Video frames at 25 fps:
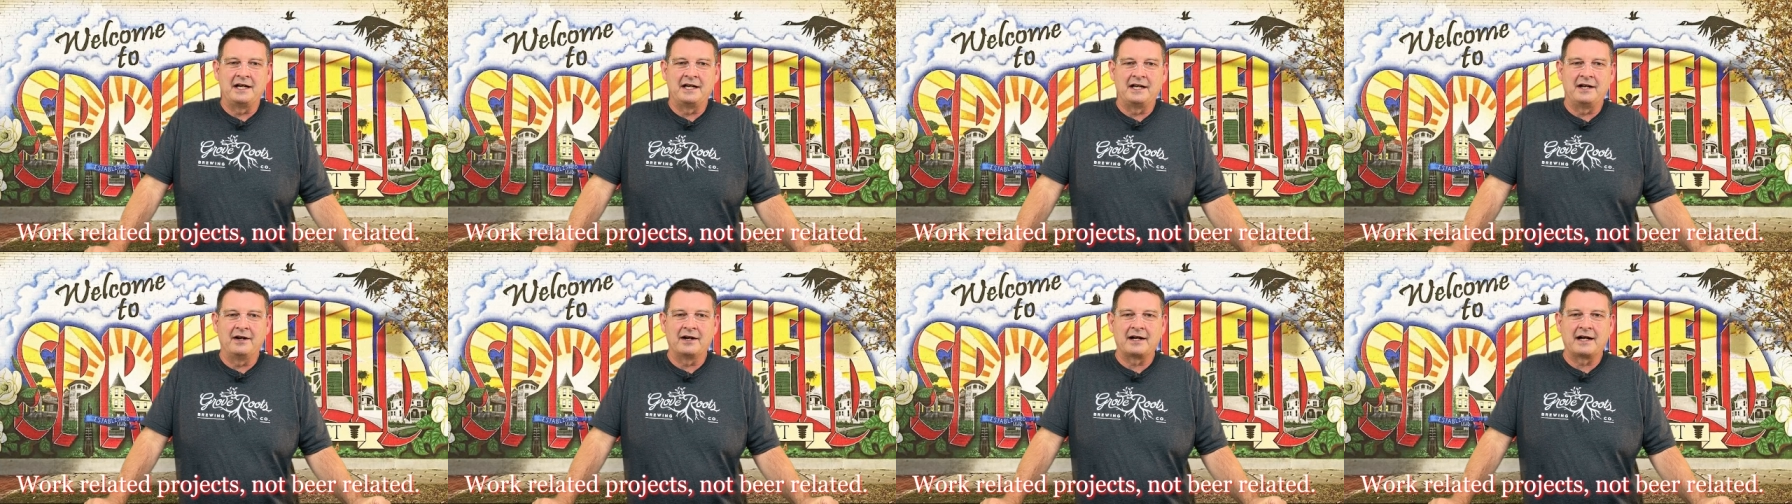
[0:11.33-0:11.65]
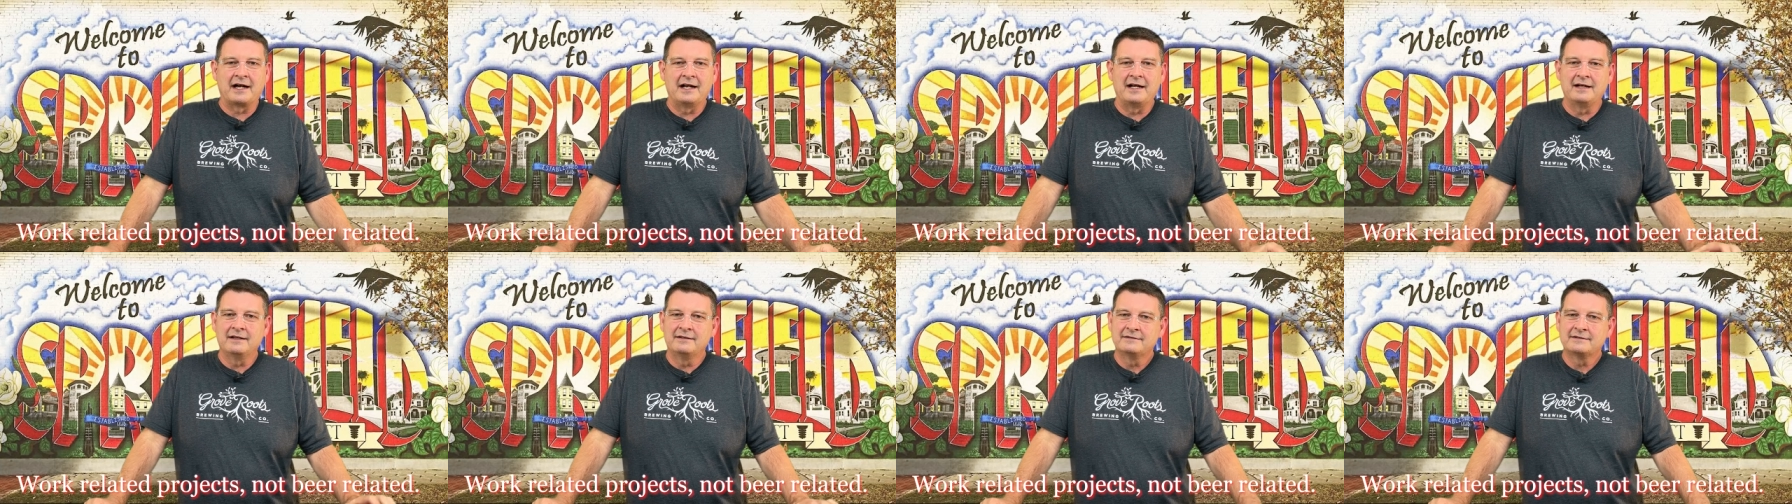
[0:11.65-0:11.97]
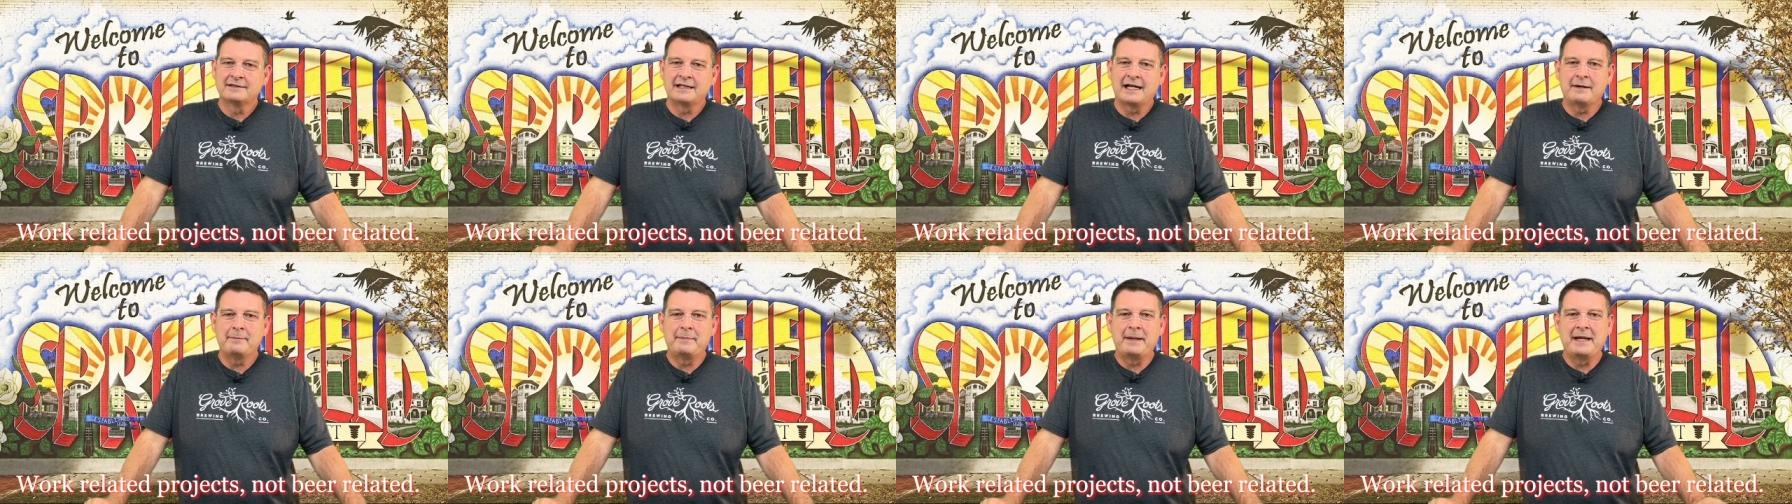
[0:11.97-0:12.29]
You know, I gotta
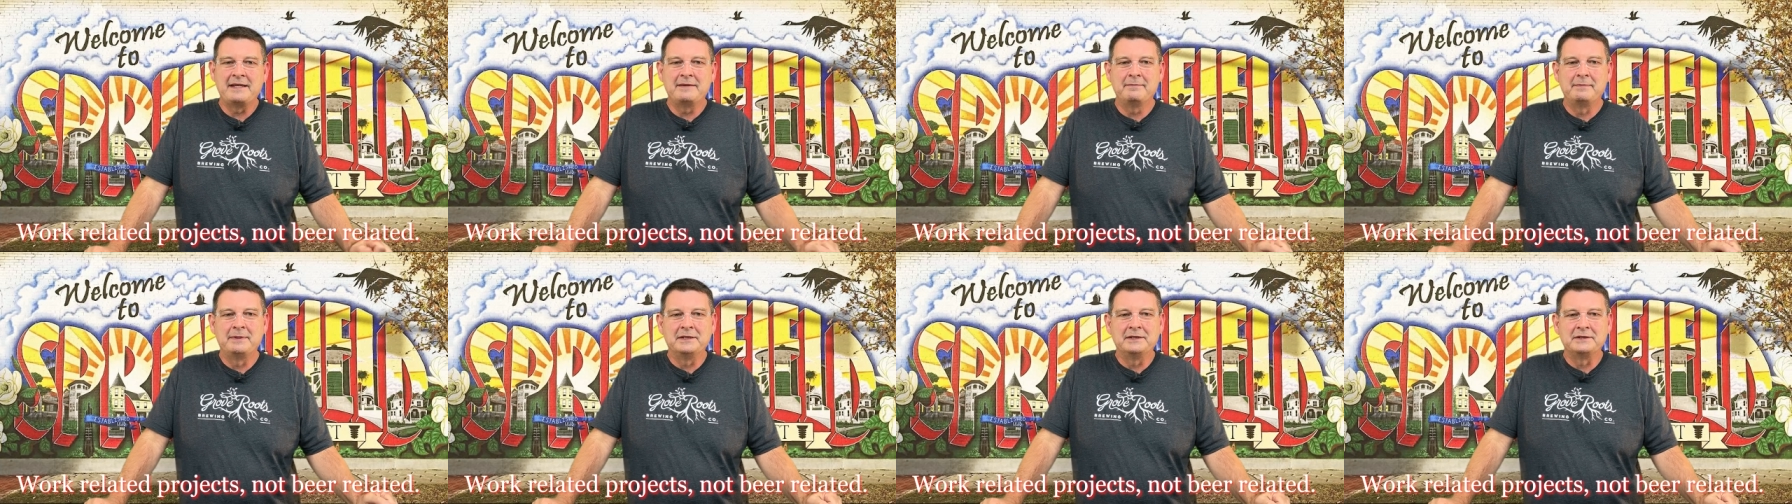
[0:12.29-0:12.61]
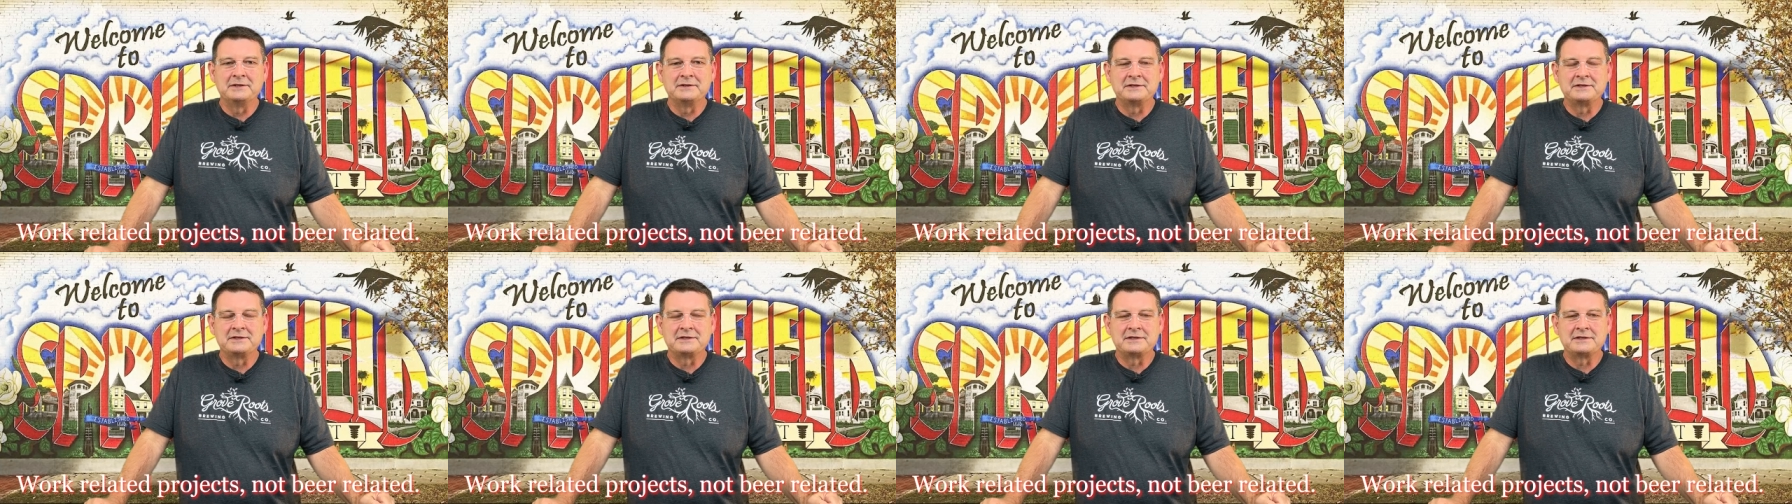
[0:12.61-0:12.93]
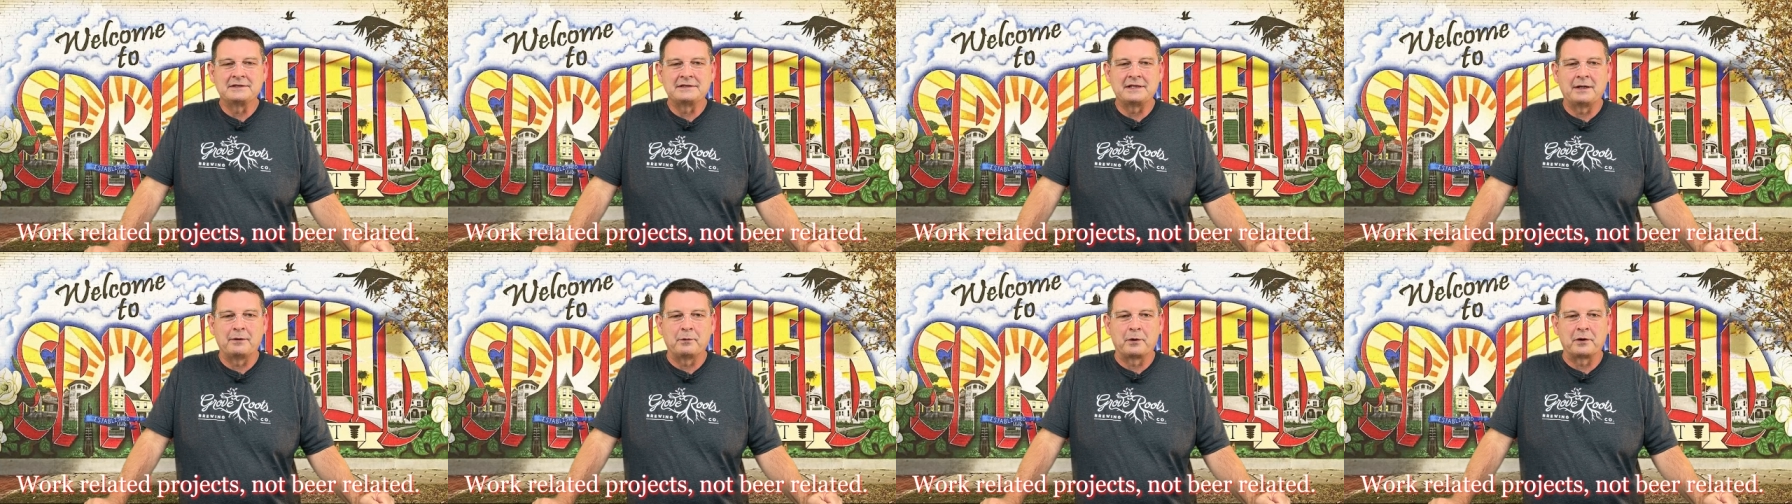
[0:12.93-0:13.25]
gotta pay the
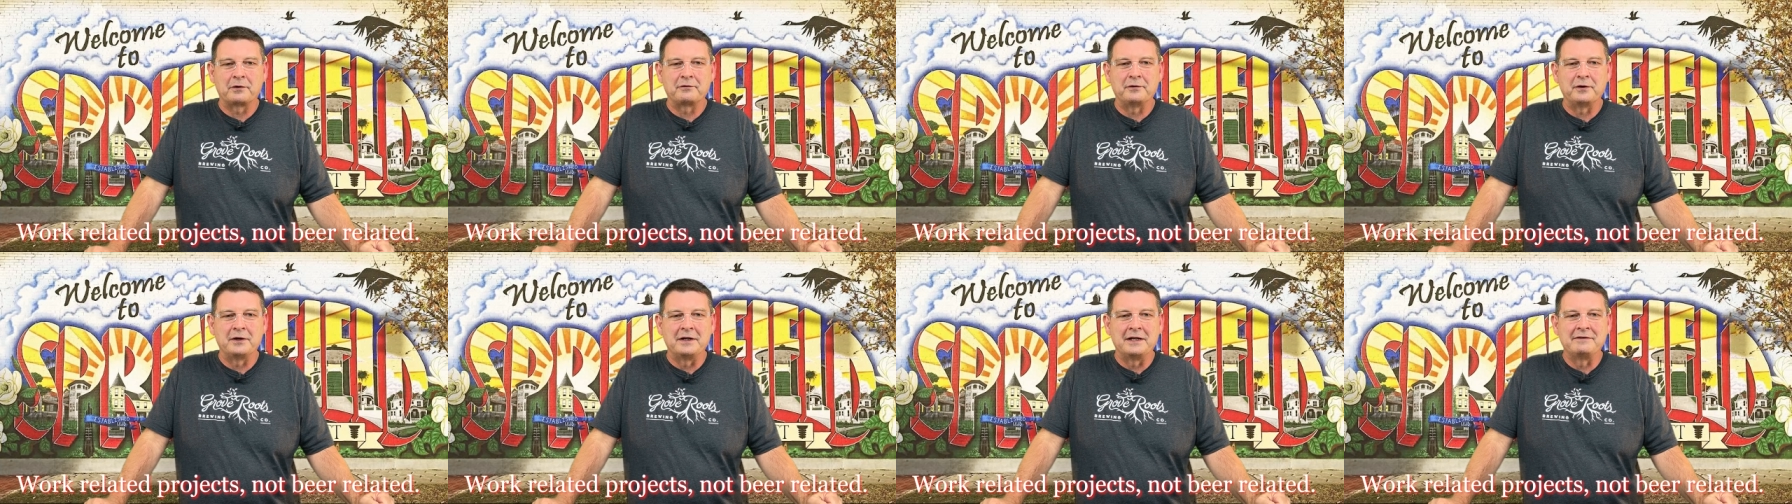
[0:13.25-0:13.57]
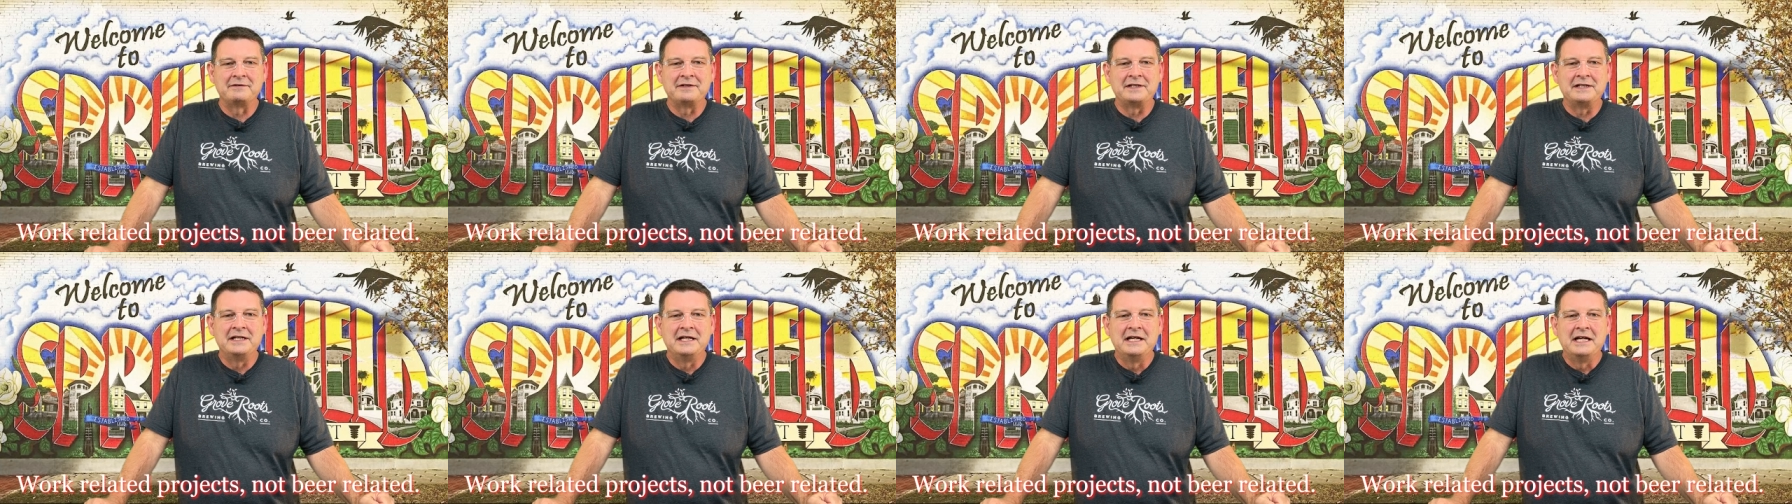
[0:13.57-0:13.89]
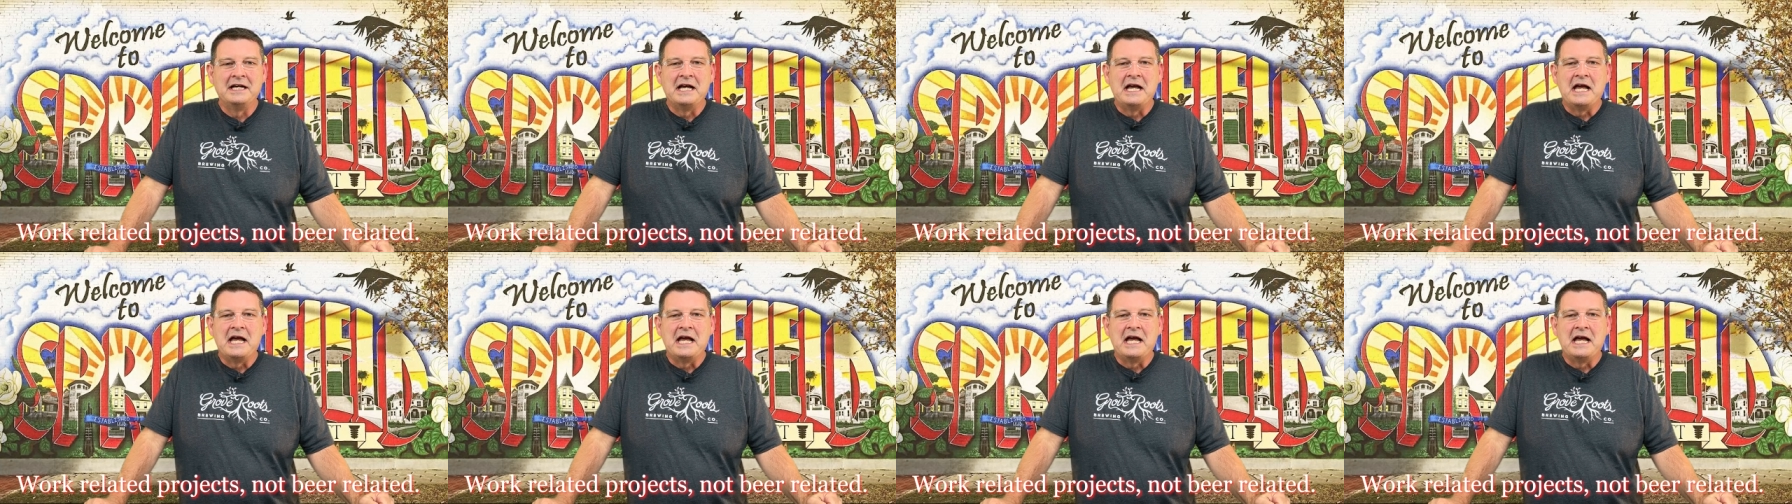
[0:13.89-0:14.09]
bills. I work for a living.